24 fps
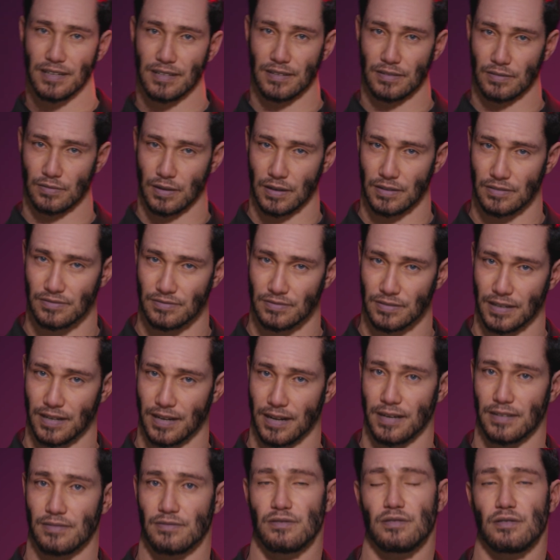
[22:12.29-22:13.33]
of us, the
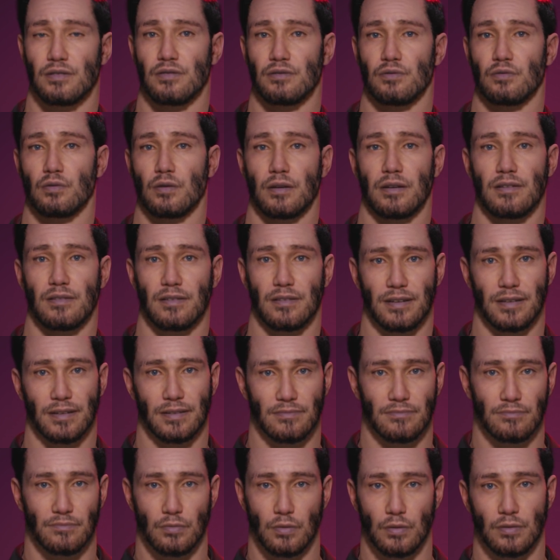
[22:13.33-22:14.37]
answer is rarely
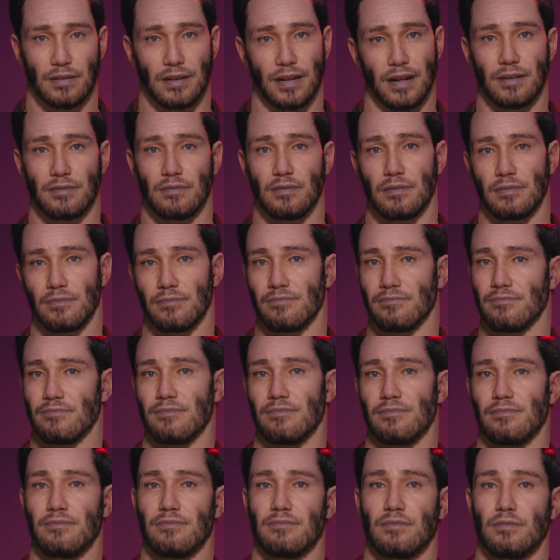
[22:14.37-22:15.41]
or never.
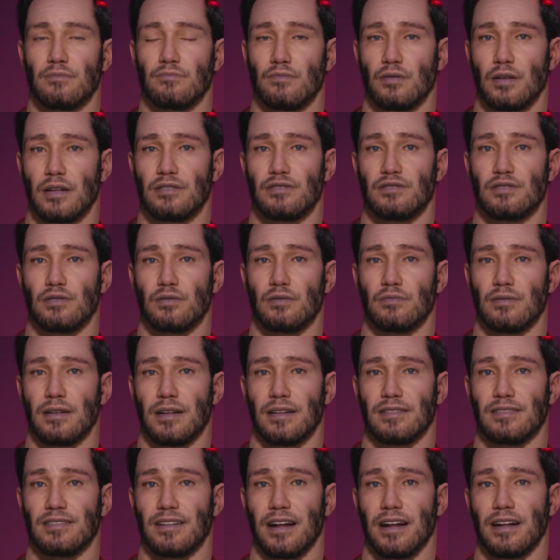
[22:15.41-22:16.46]
The pressure to
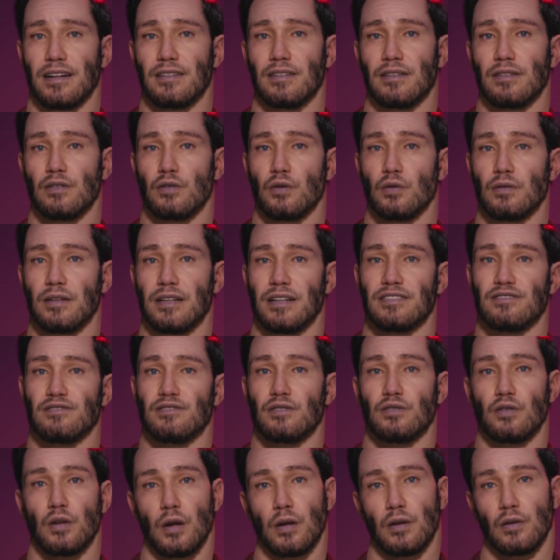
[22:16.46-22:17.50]
maintain a
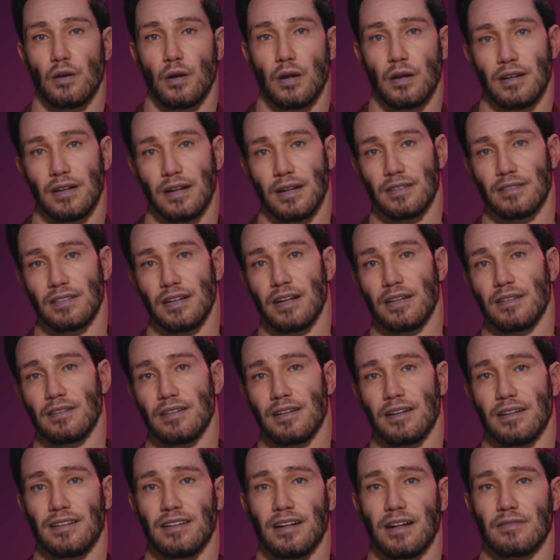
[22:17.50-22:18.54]
cohesive online
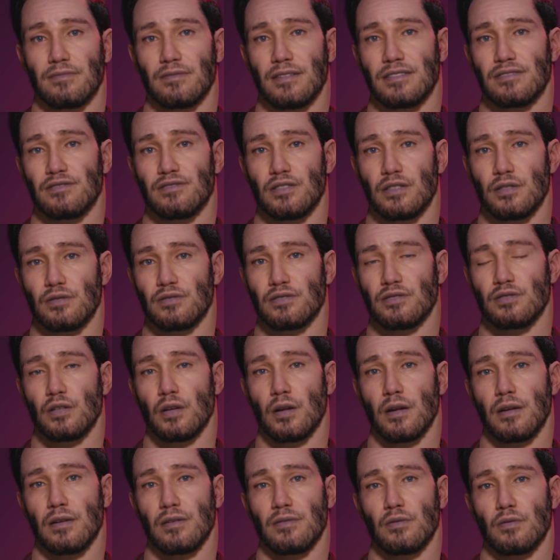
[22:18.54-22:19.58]
identity can be so
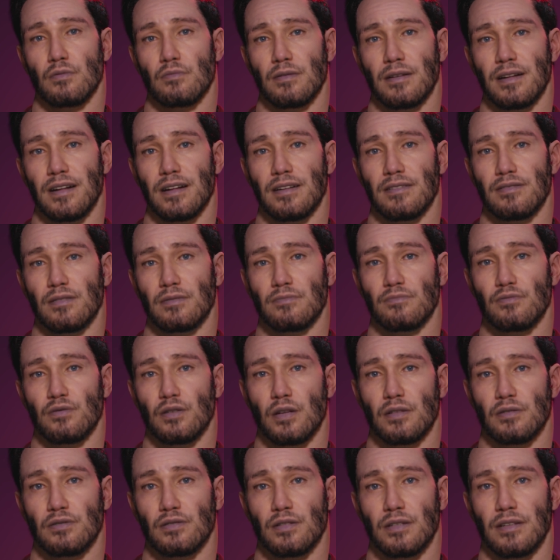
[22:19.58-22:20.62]
strong that we end up
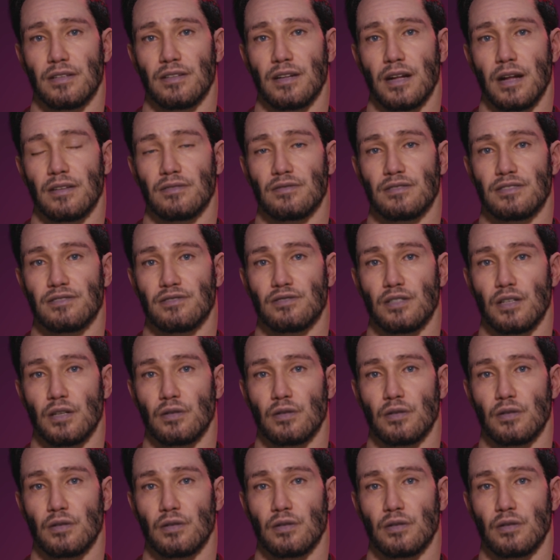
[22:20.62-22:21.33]
filtering not just our